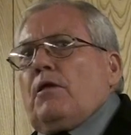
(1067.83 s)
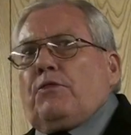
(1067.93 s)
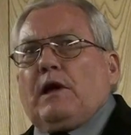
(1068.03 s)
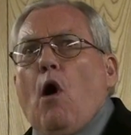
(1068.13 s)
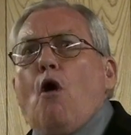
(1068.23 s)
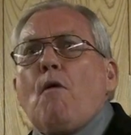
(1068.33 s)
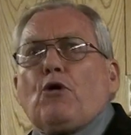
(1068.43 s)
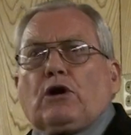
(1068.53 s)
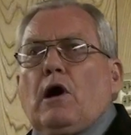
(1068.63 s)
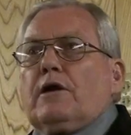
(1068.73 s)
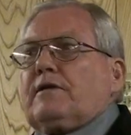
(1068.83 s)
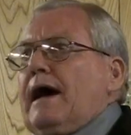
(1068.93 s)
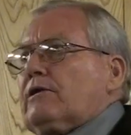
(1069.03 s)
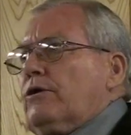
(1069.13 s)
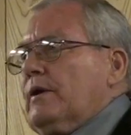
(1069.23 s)
The homeowner
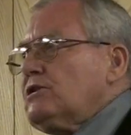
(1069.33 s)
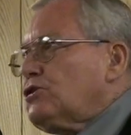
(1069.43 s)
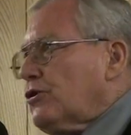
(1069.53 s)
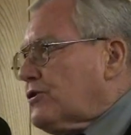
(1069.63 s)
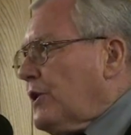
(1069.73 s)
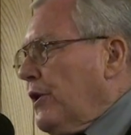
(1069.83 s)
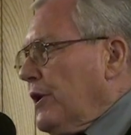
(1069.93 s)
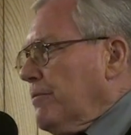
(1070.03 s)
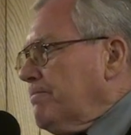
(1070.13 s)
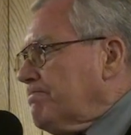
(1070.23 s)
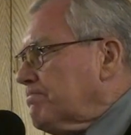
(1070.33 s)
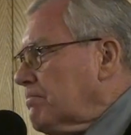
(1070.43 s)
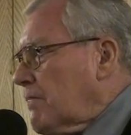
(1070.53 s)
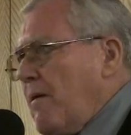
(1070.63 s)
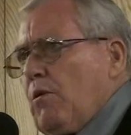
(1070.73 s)
contacted her insurance carrier.
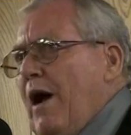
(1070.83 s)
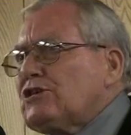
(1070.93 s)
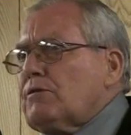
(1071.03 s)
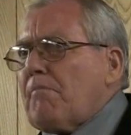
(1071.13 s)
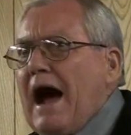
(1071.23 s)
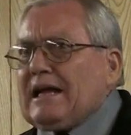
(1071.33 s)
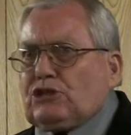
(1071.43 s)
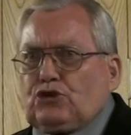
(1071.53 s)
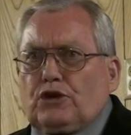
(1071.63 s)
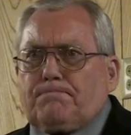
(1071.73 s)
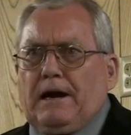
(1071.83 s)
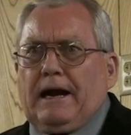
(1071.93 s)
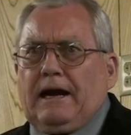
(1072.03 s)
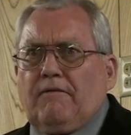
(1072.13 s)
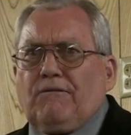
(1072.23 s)
I mean, why should my insurance
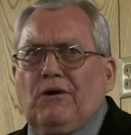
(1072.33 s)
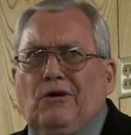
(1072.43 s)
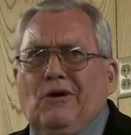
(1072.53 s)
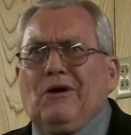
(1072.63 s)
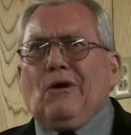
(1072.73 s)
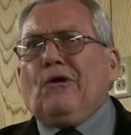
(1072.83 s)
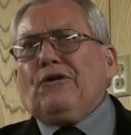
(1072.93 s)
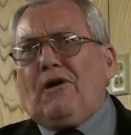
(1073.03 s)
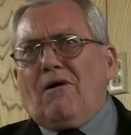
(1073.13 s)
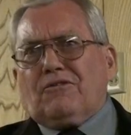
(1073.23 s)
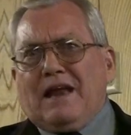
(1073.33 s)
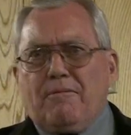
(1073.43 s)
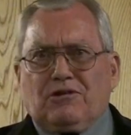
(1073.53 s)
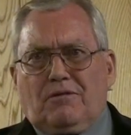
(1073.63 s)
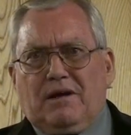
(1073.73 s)
pay for her dog
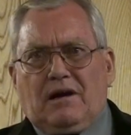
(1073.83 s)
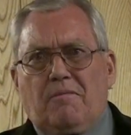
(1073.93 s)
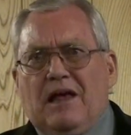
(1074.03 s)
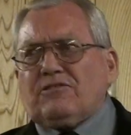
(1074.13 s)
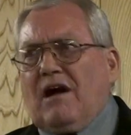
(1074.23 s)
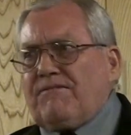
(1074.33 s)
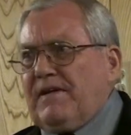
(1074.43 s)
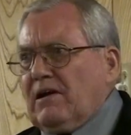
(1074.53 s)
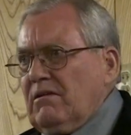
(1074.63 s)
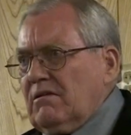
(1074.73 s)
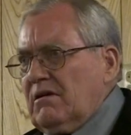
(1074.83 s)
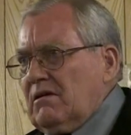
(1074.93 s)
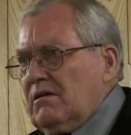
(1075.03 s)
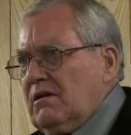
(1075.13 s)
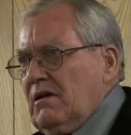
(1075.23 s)
damage on me? I mean, that's not fair.
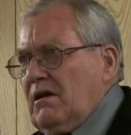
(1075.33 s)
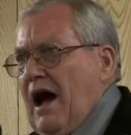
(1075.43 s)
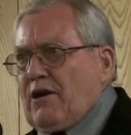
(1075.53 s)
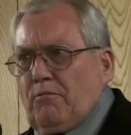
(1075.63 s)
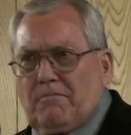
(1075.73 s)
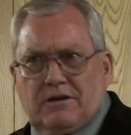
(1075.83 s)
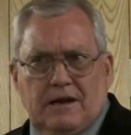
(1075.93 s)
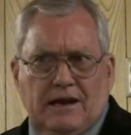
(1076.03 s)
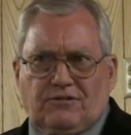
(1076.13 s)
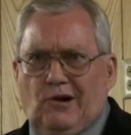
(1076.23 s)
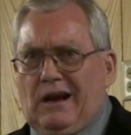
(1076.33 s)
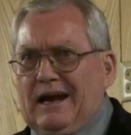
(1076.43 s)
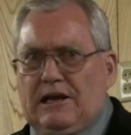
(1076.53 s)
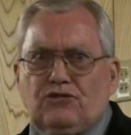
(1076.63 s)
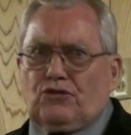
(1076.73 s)
I don't necessarily
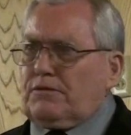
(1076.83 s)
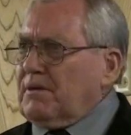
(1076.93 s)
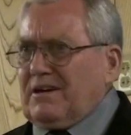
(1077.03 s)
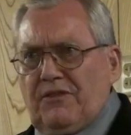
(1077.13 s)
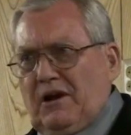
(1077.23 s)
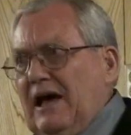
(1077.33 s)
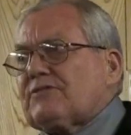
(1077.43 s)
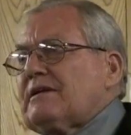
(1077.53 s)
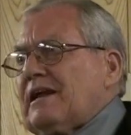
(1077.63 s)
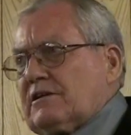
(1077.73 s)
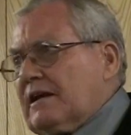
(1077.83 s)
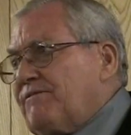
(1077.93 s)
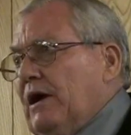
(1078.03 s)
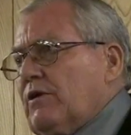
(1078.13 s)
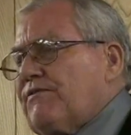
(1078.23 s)
like insurance, but nonetheless,
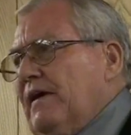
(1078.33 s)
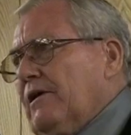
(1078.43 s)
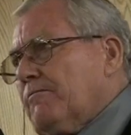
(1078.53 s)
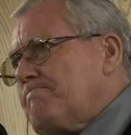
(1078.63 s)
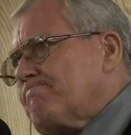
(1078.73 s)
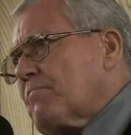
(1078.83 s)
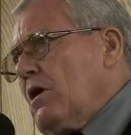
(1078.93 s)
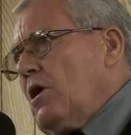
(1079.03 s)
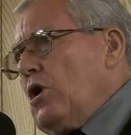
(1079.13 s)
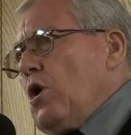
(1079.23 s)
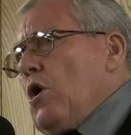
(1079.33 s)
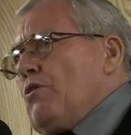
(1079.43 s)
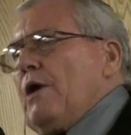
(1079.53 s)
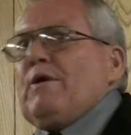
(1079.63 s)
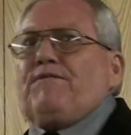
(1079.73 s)
fair is fair.
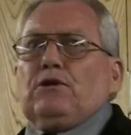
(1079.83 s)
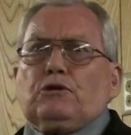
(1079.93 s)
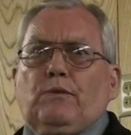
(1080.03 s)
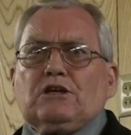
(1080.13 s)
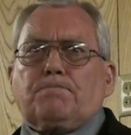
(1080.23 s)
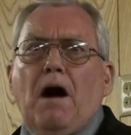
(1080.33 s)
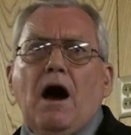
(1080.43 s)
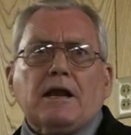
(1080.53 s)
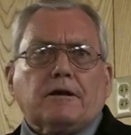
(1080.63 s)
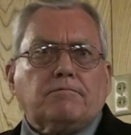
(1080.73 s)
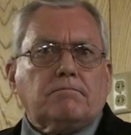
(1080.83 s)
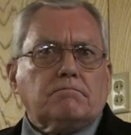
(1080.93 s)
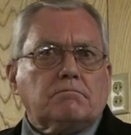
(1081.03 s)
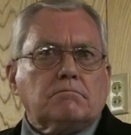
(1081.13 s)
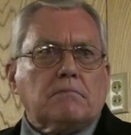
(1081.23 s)
They refused to respond.
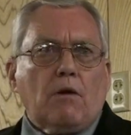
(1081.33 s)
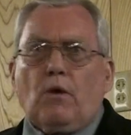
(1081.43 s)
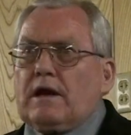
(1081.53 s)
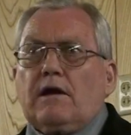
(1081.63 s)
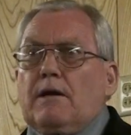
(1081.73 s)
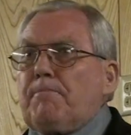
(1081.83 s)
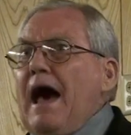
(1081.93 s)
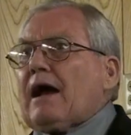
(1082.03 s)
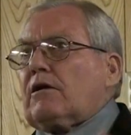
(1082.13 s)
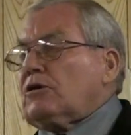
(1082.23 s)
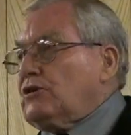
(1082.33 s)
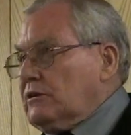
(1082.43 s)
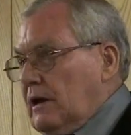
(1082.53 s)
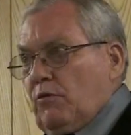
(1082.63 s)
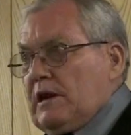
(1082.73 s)
They wouldn't even get back because she
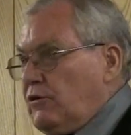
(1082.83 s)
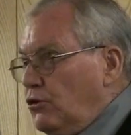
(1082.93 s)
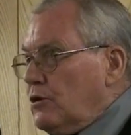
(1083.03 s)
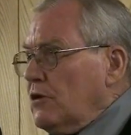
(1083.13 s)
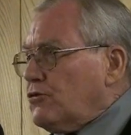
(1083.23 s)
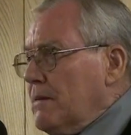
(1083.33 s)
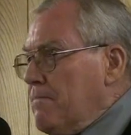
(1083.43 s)
said, you should be